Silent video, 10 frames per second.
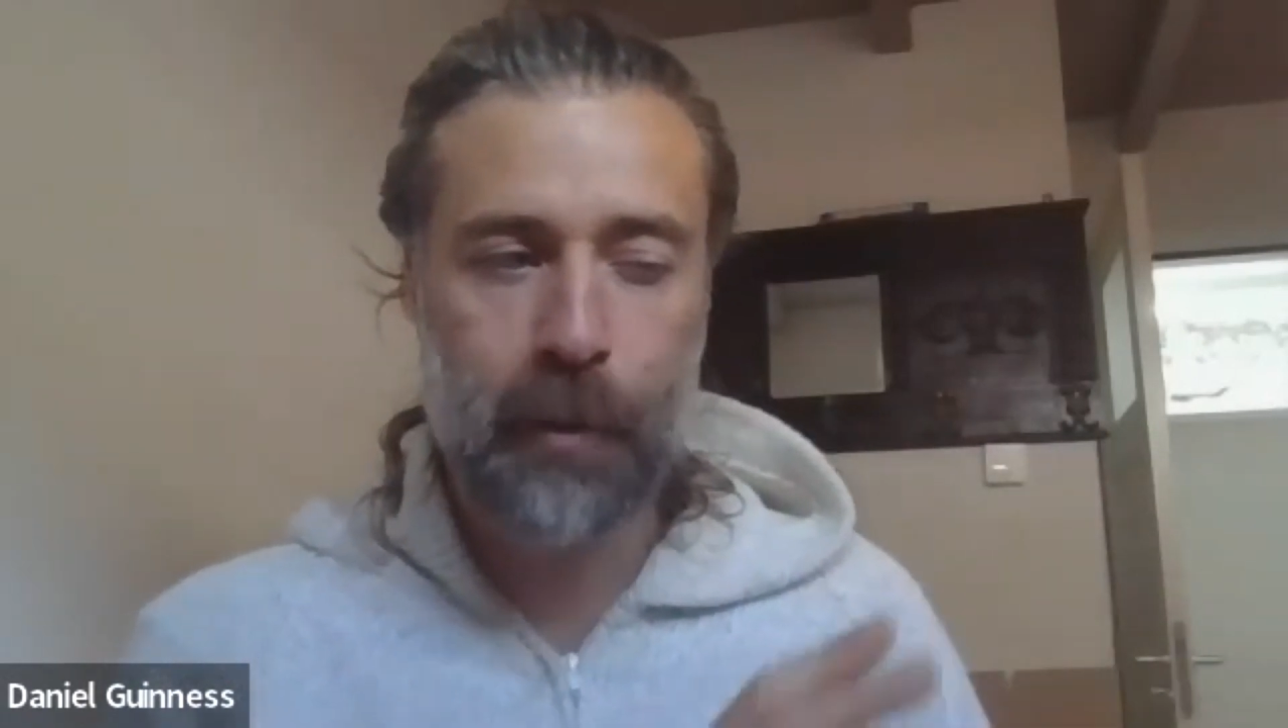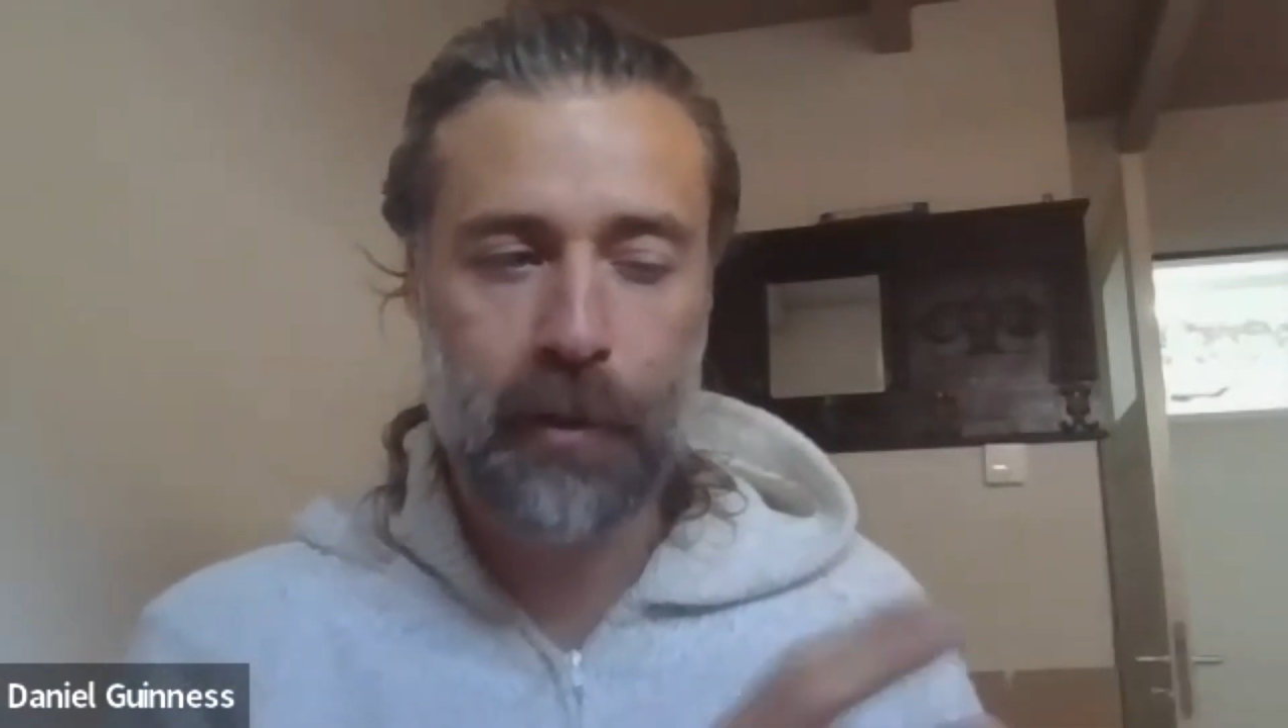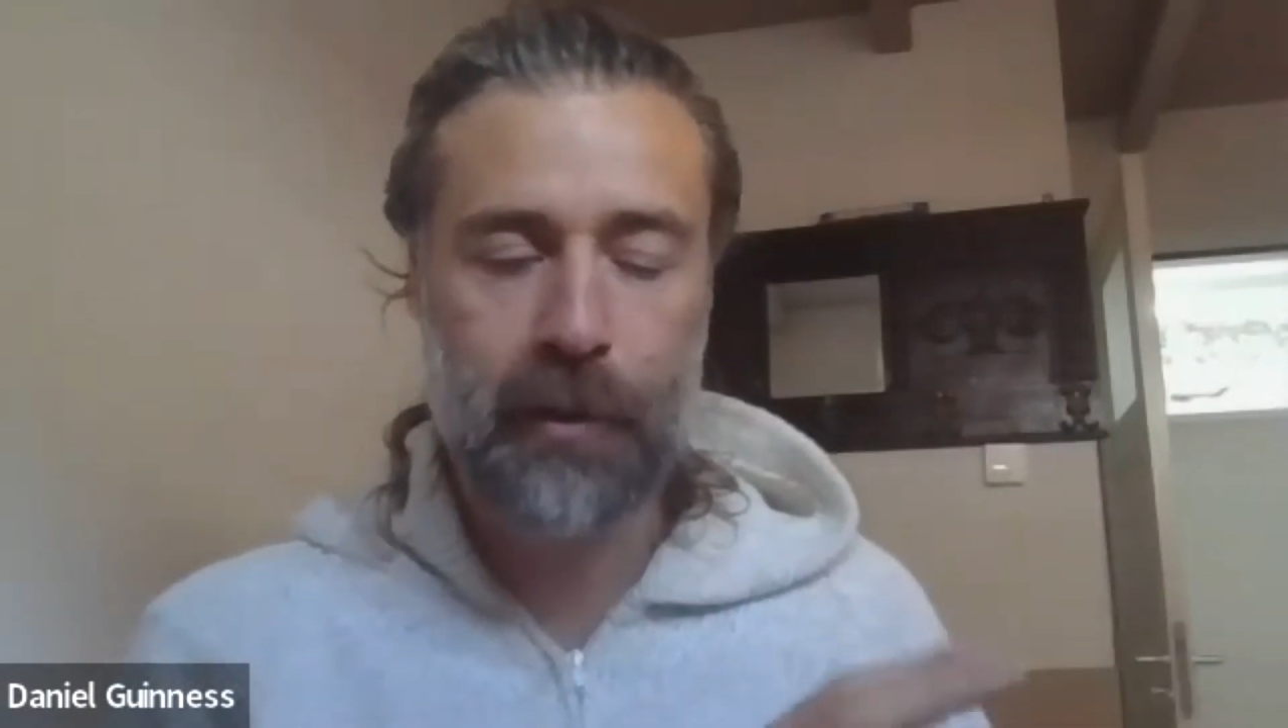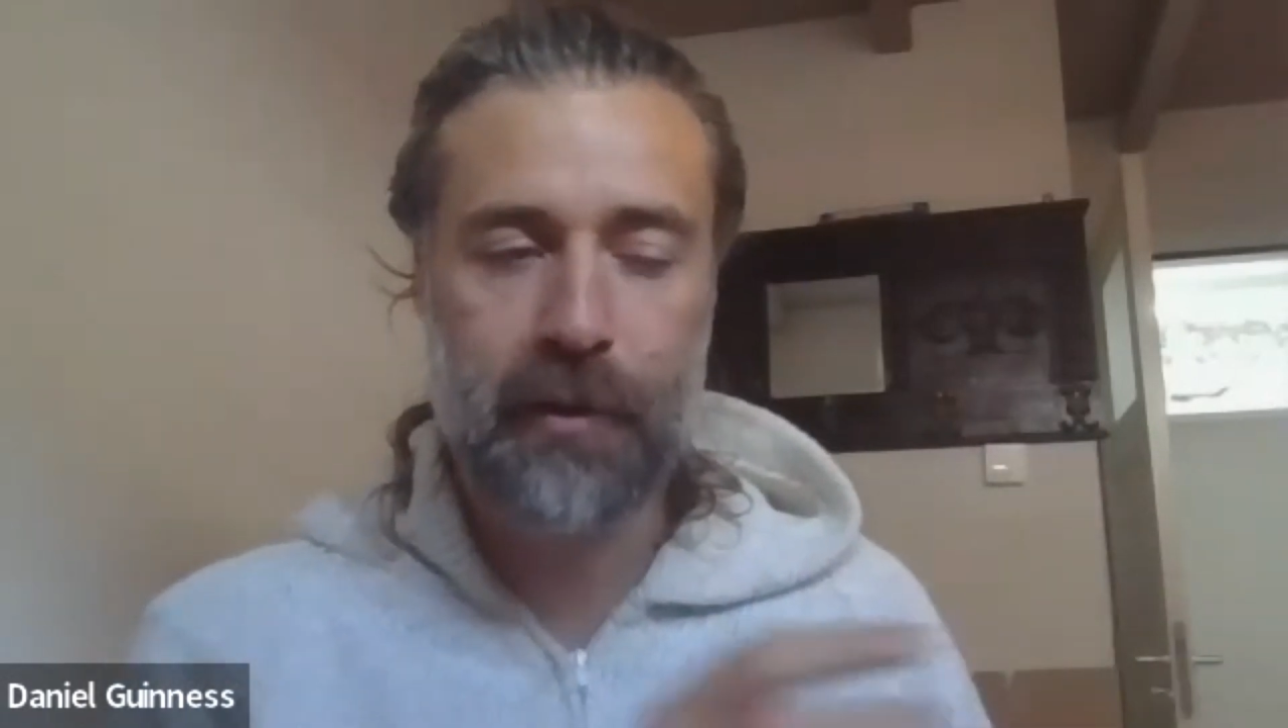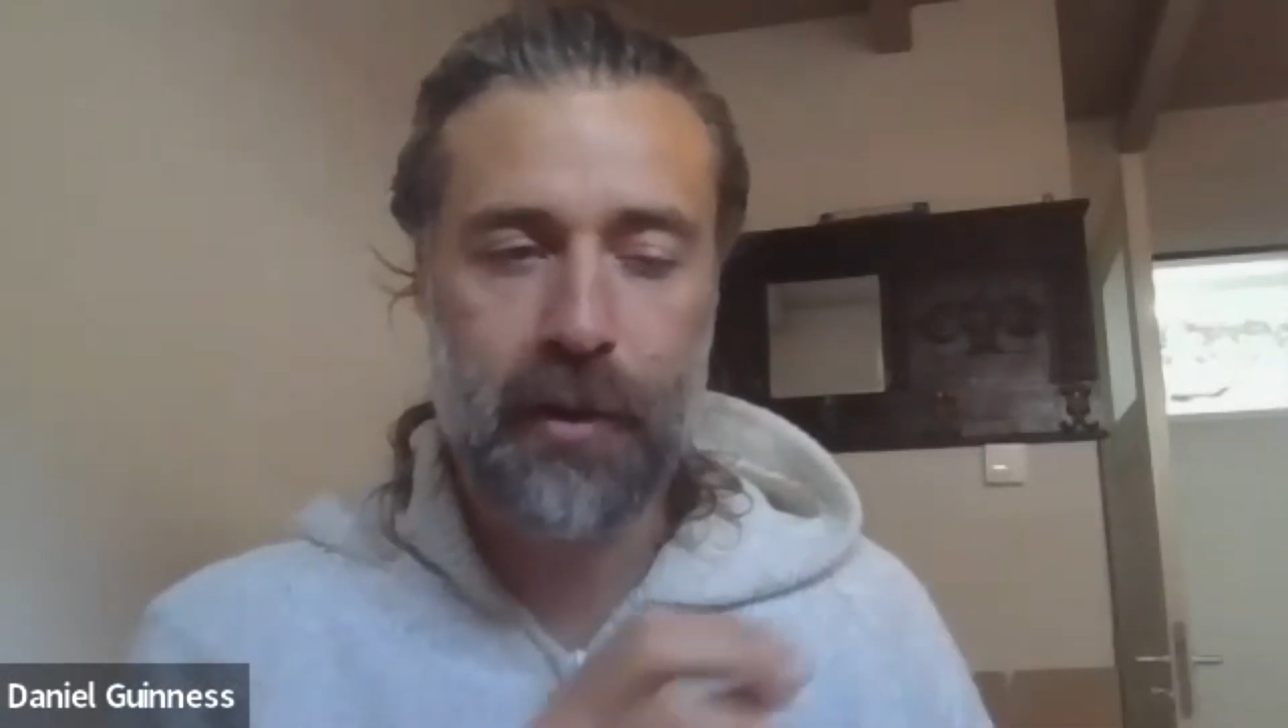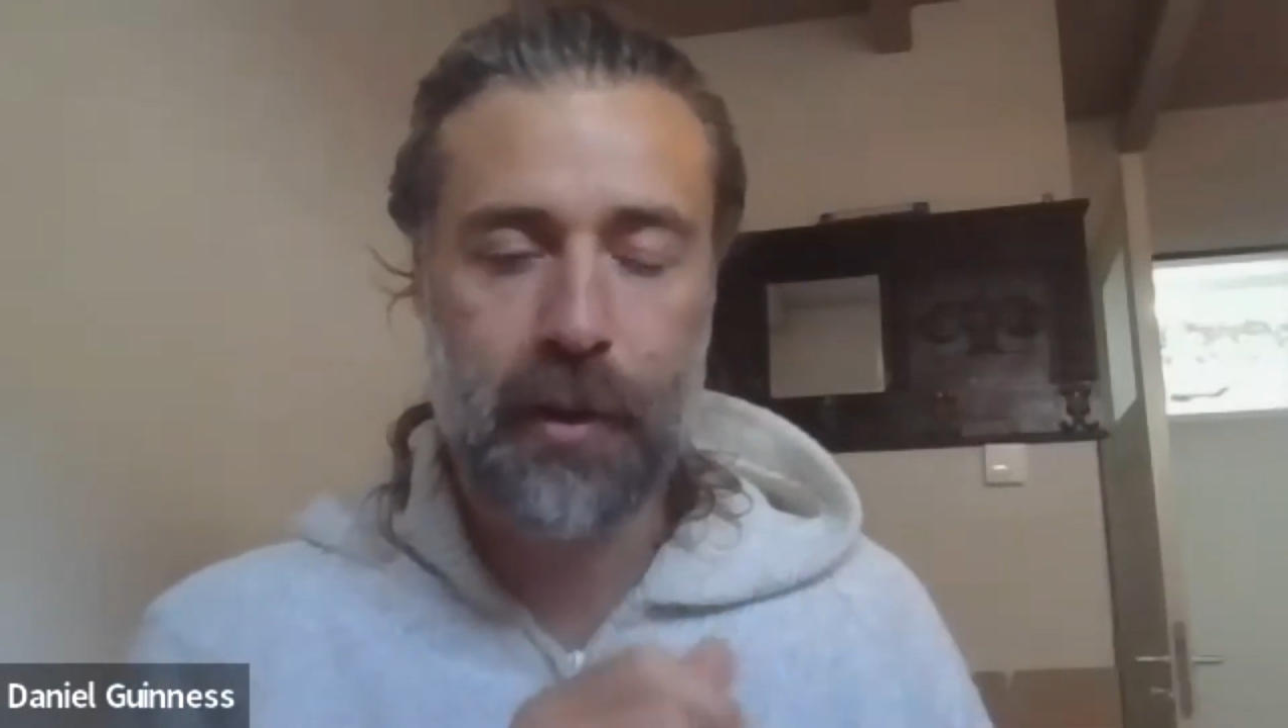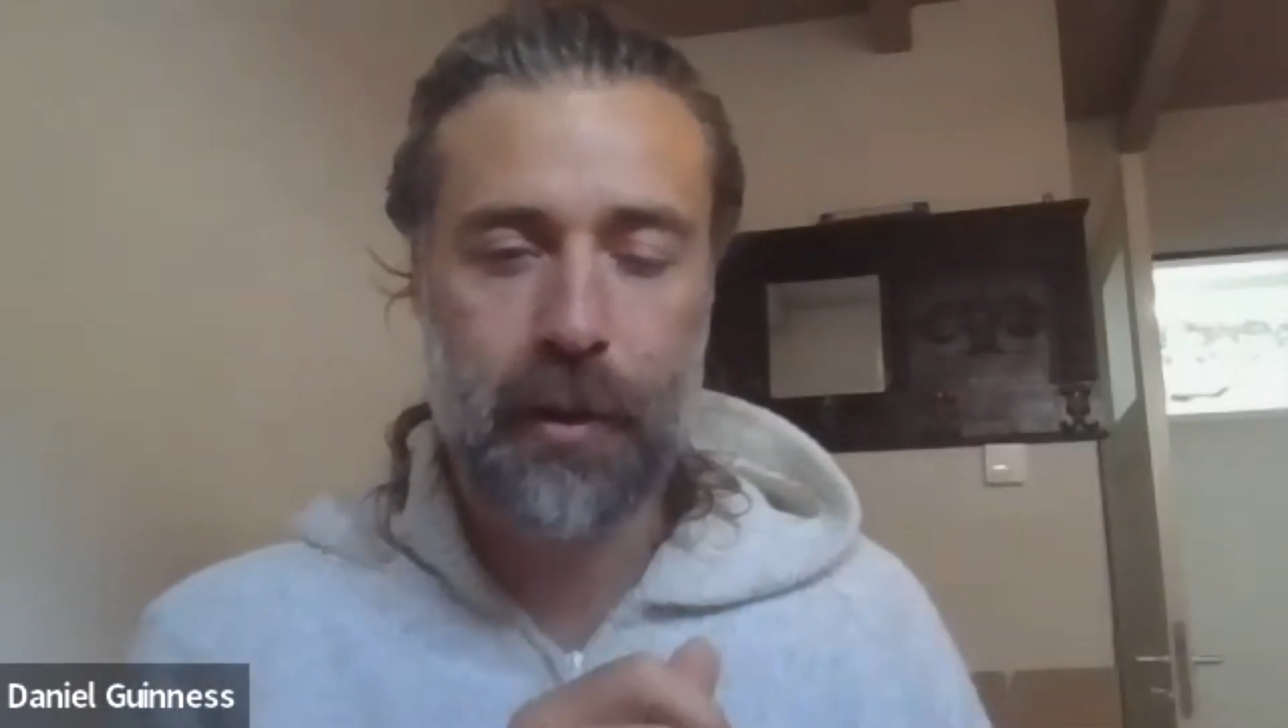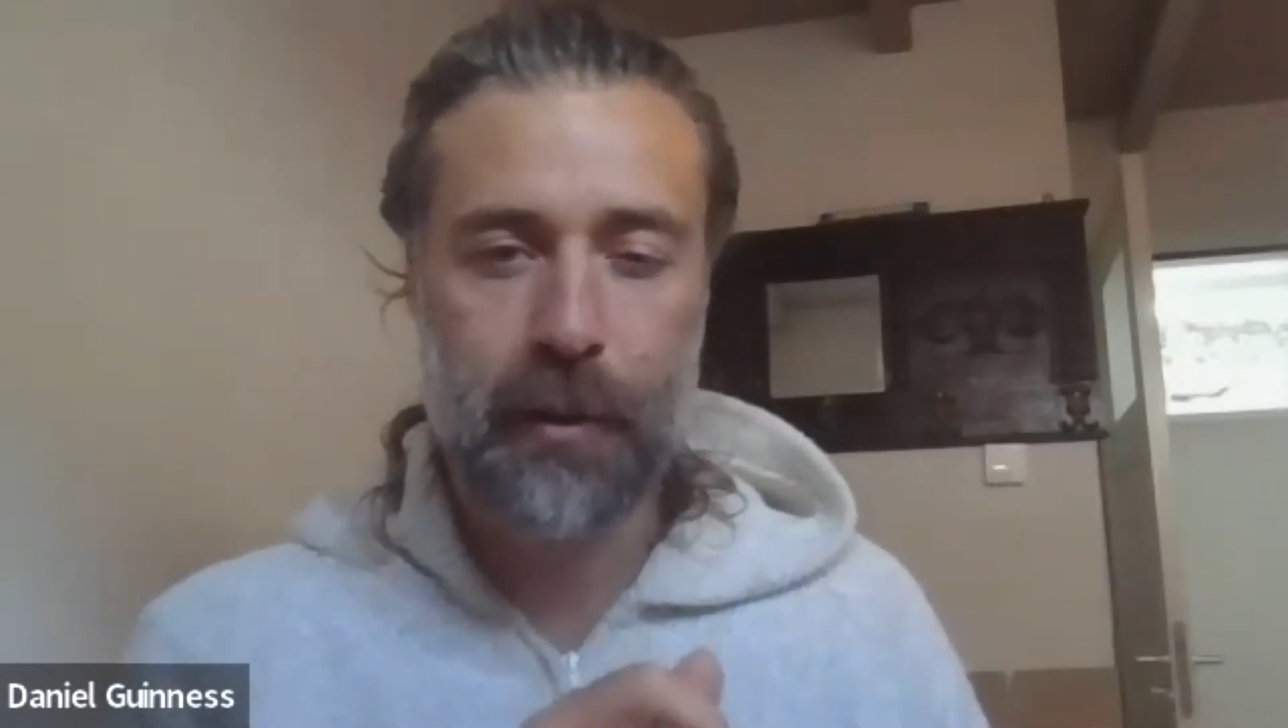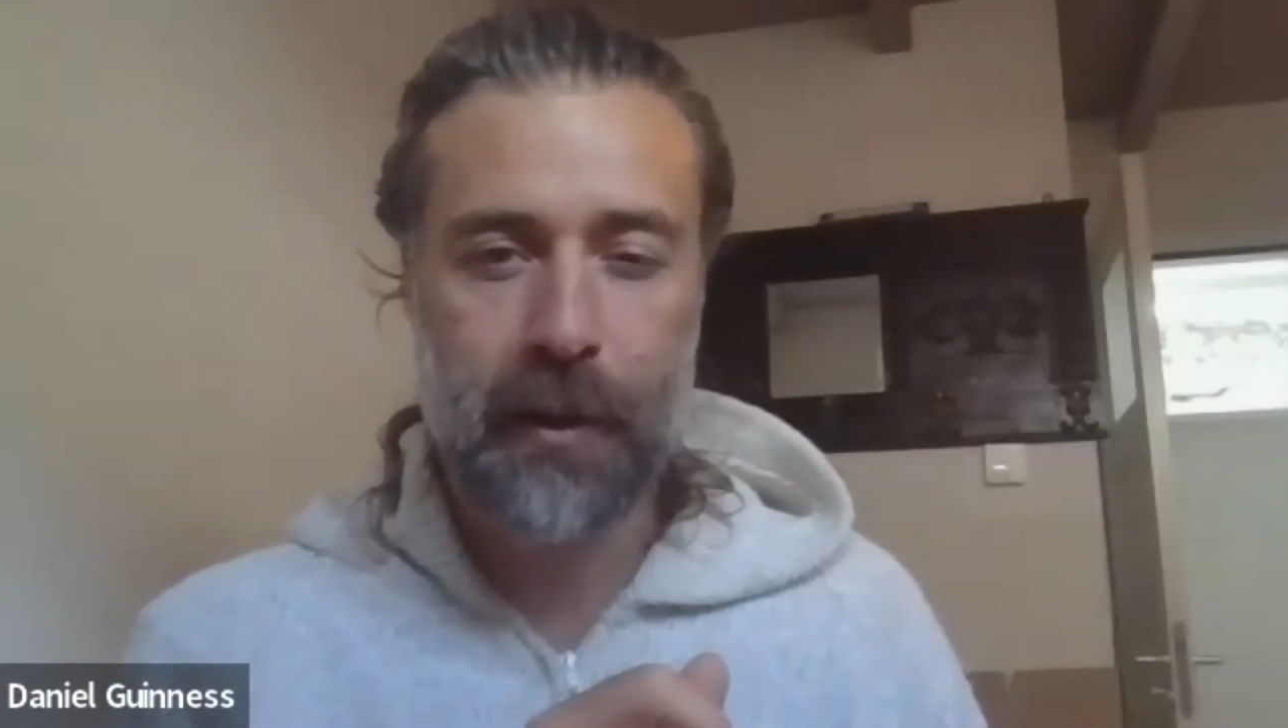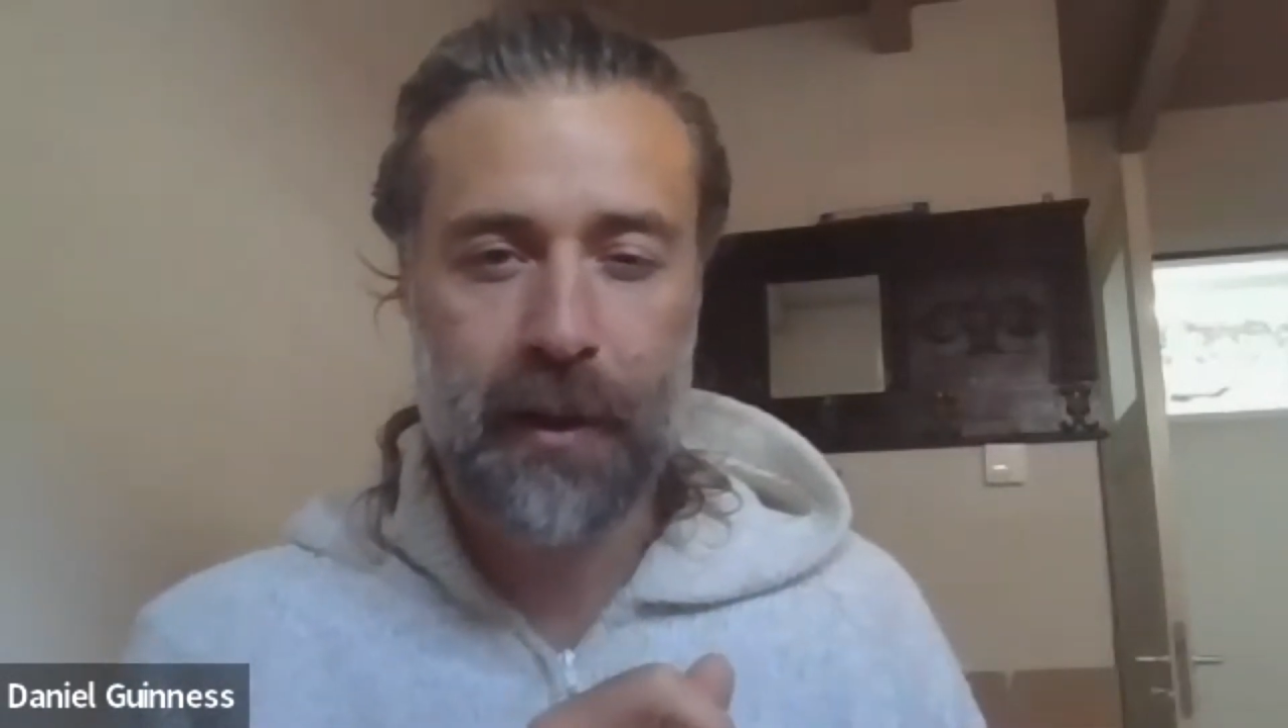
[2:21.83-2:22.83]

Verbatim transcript: what you're due,